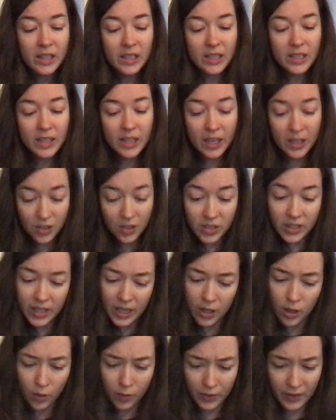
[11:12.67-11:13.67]
He could
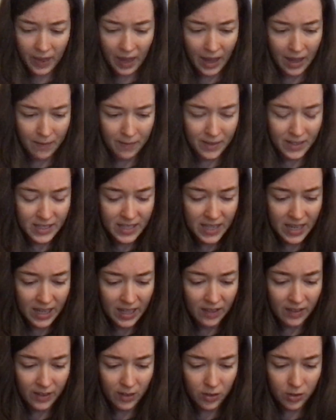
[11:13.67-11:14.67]
get over that if he'd take
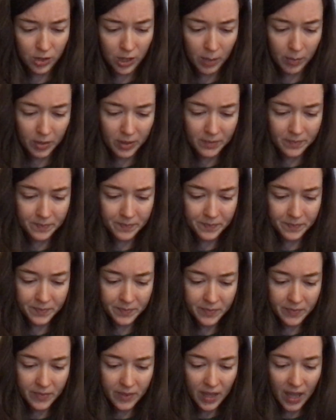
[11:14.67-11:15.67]
a little trouble.
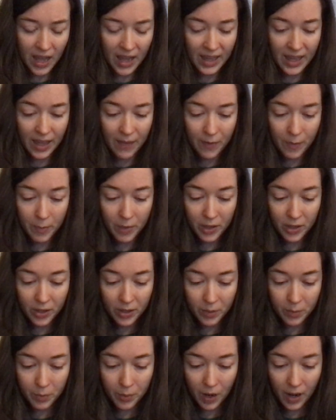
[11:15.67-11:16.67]
I gave him a
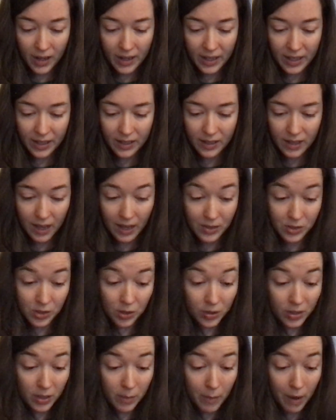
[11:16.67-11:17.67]
good broad hint. I
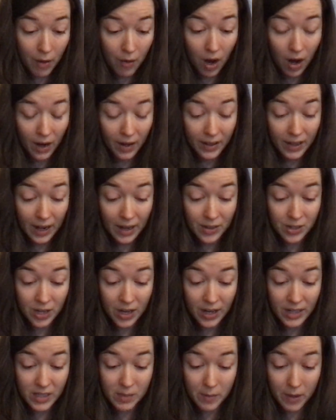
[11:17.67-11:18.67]
told him how hard I
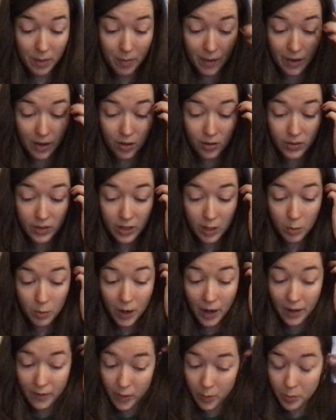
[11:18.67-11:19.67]
tried to make my own little
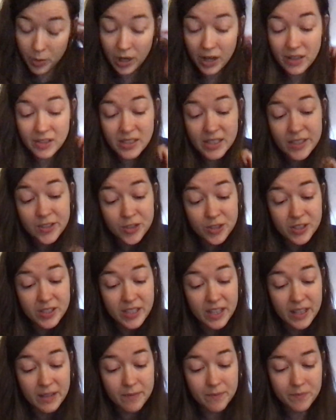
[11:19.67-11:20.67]
private prayers
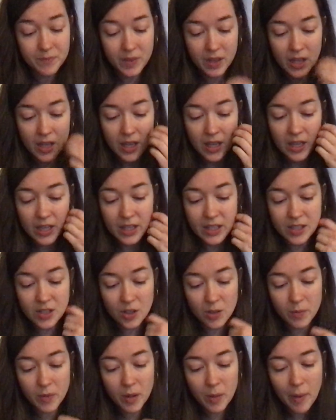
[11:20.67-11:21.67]
interesting. He
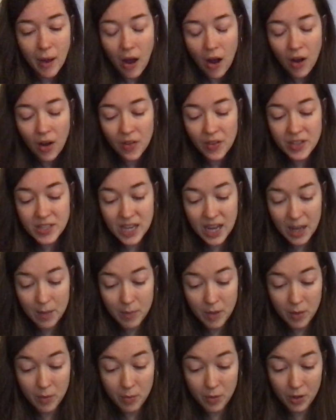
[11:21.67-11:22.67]
told me about the
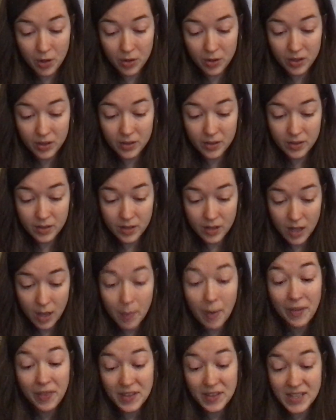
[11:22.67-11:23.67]
time he
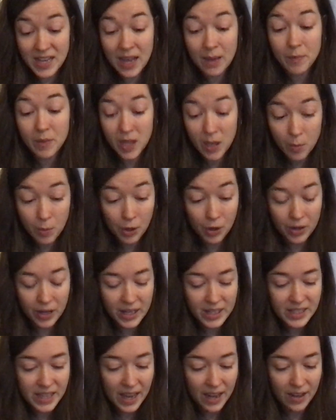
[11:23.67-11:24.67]
broke
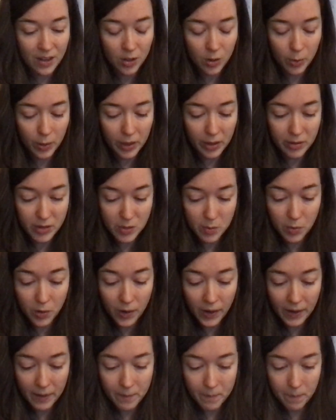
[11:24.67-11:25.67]
his ankle when he was a boy.